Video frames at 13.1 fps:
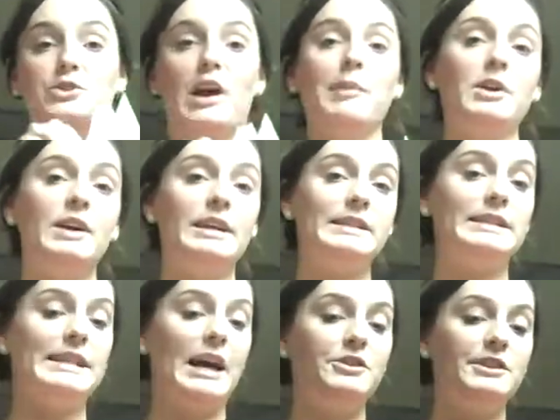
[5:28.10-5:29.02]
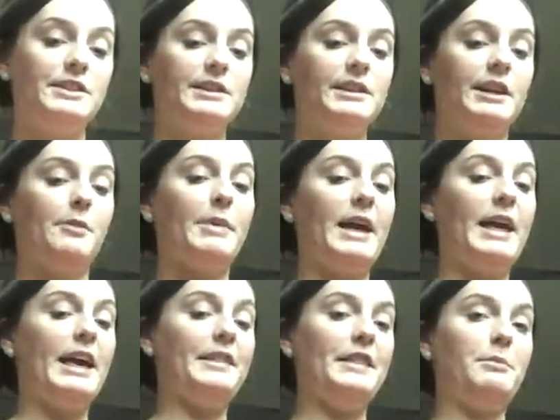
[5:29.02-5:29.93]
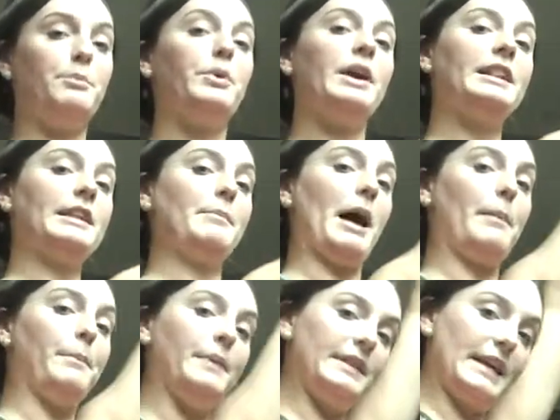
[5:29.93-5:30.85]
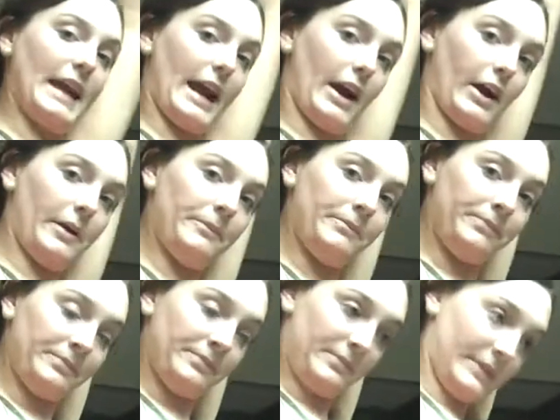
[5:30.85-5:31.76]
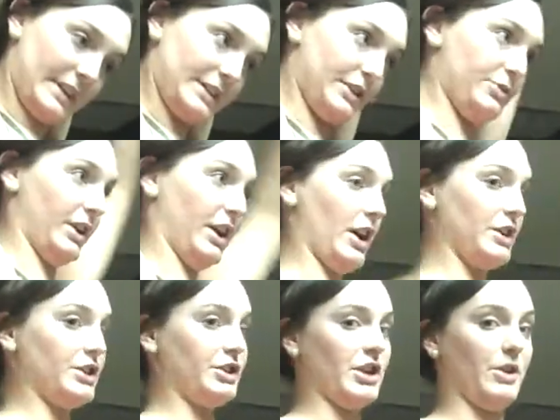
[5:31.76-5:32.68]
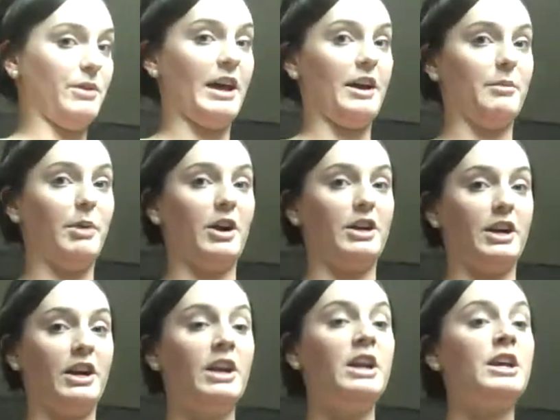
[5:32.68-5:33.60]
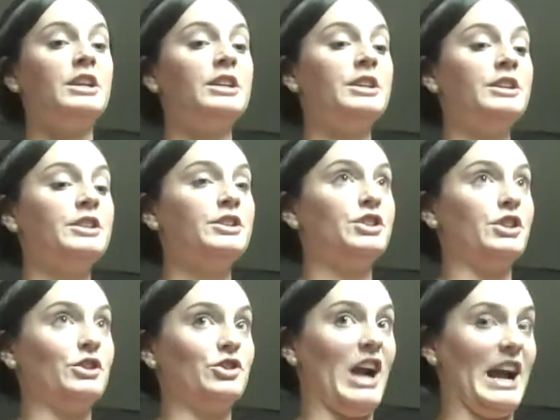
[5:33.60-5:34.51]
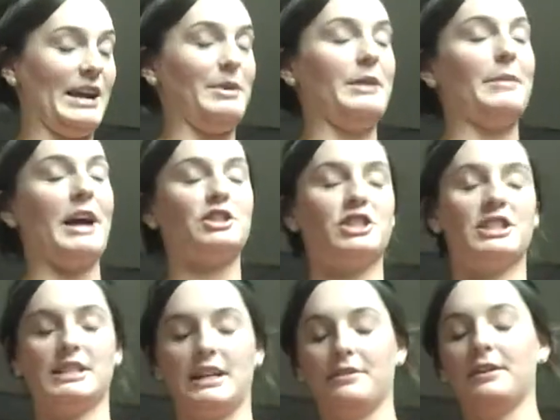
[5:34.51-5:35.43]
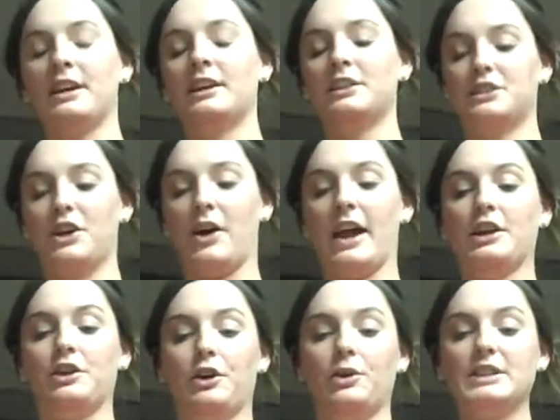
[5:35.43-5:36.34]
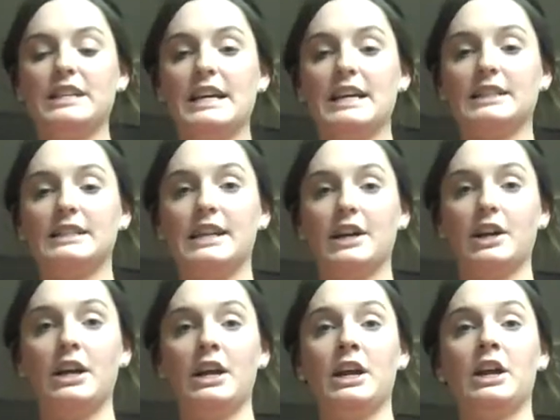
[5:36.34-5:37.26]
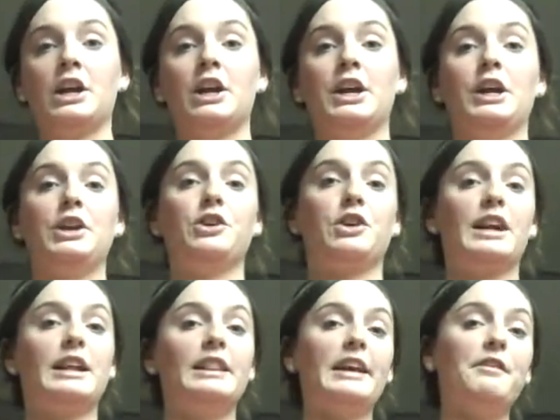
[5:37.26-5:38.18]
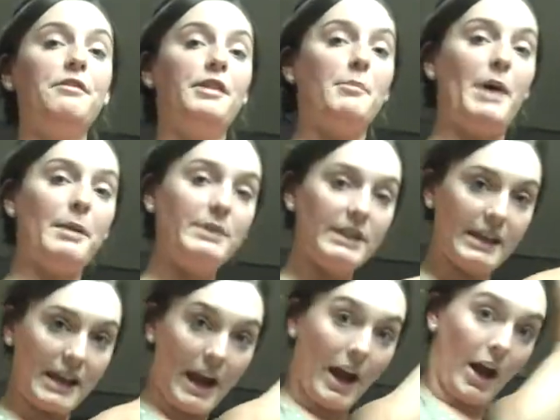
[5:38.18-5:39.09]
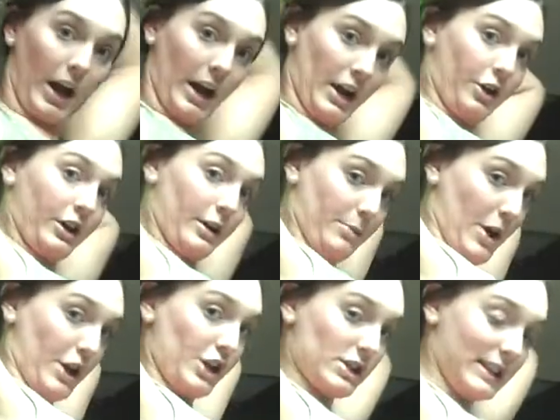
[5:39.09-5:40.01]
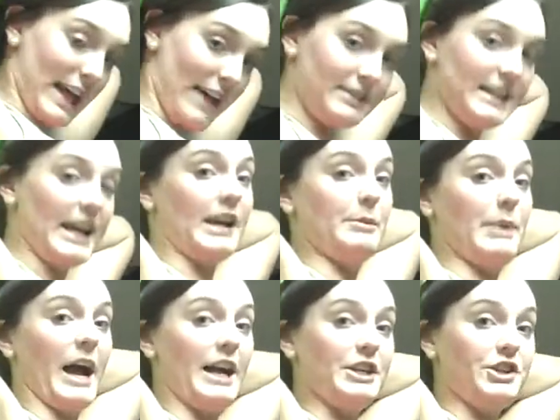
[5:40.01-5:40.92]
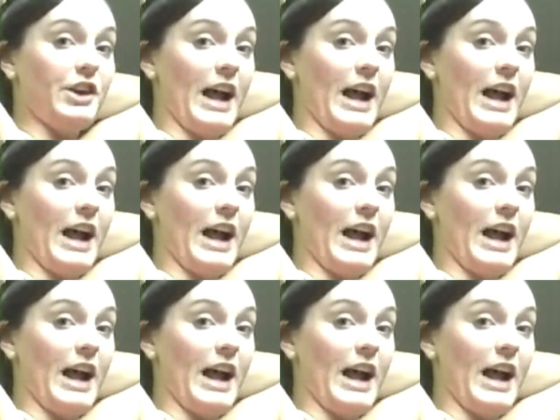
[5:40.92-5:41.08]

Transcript: is drop your hands down just a little bit and then bring them up in the air. This is really hard to show without a partner, so try to be imaginative. So you're holding hands here, you're going to lift them up in the air. You're going to put your left hand behind